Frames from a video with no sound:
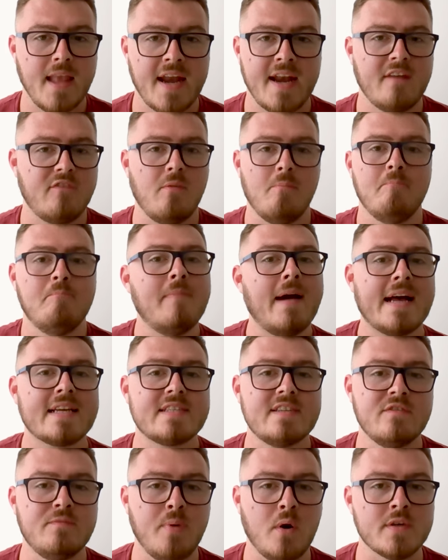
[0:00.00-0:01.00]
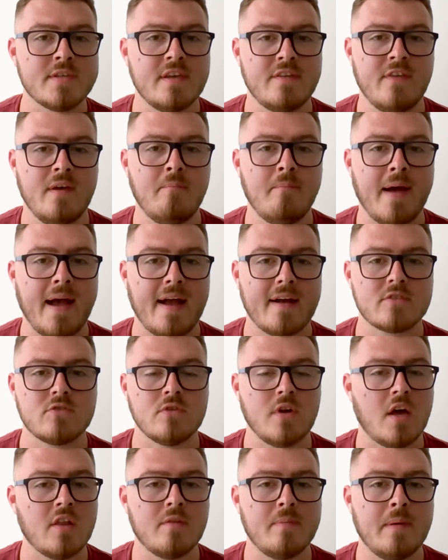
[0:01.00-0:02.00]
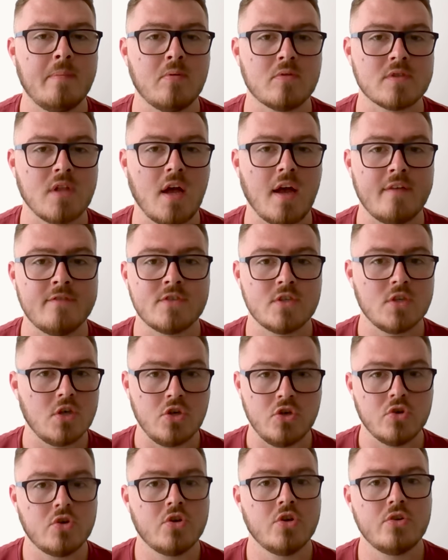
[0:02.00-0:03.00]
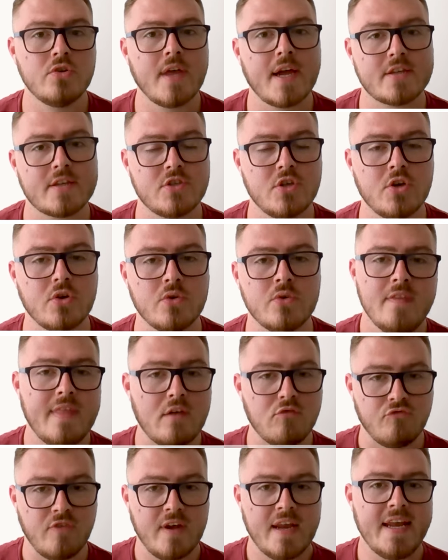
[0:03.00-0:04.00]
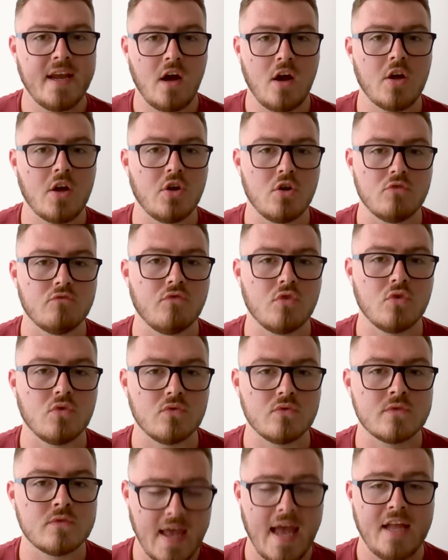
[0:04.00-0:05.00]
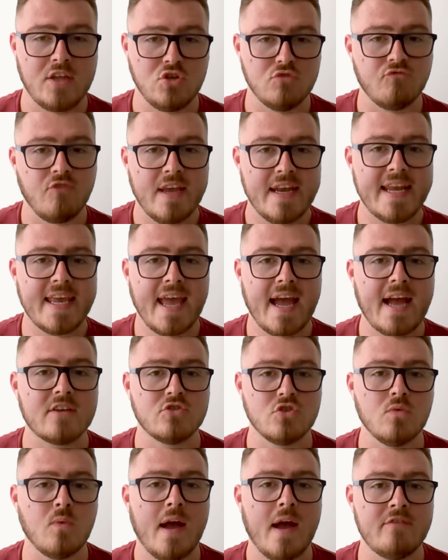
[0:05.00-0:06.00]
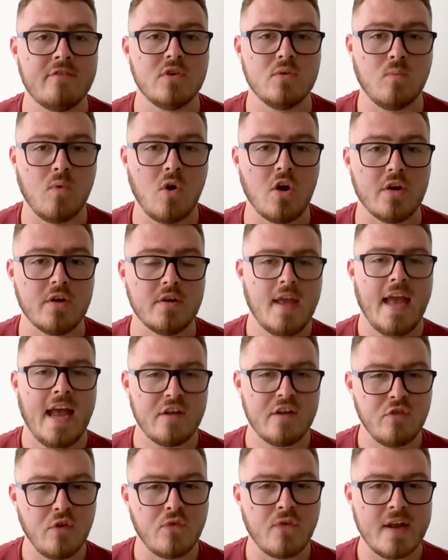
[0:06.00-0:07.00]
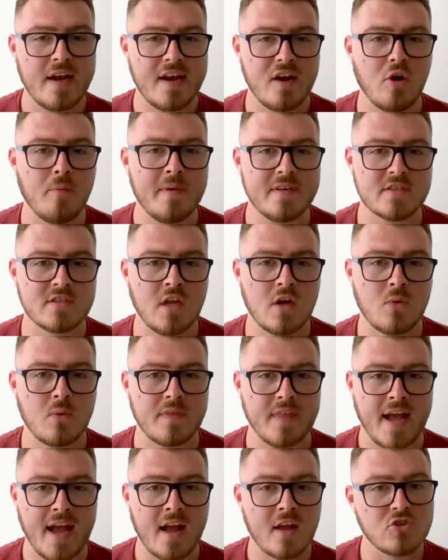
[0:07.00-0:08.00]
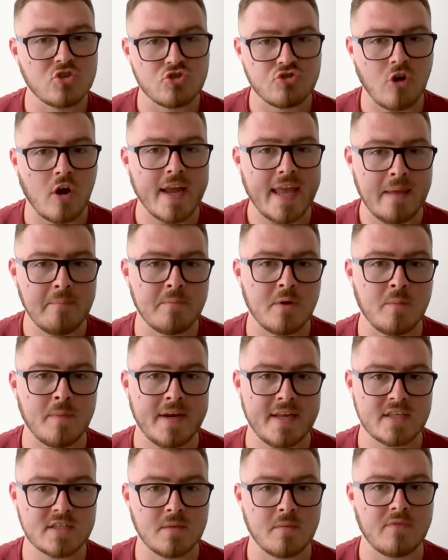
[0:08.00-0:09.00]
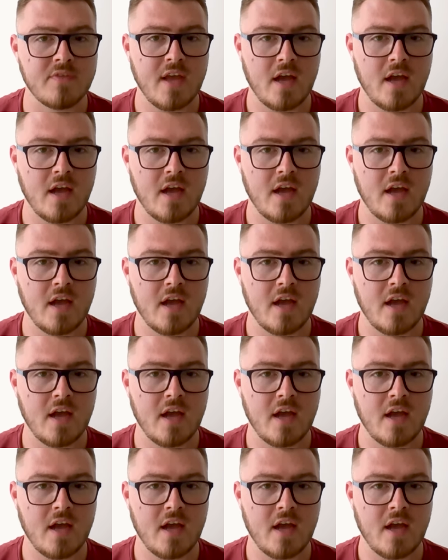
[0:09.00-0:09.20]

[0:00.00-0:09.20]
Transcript: and have a massive positive impact on other people's lives, you can do that too. There really are no rules and you really can do whatever you want. And if you feel a little bit stuck with that, try implementing some of the